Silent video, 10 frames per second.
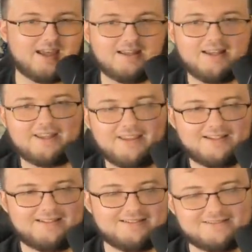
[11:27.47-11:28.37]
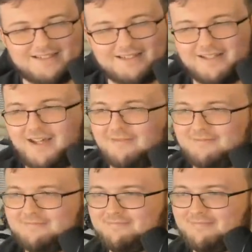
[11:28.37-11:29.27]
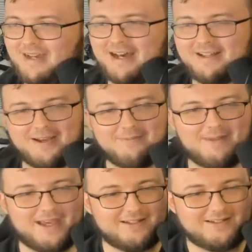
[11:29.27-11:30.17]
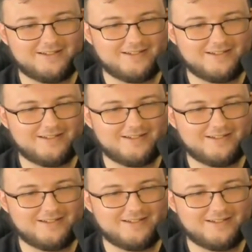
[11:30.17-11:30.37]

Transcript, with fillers: Like I don't know. I don't know, man.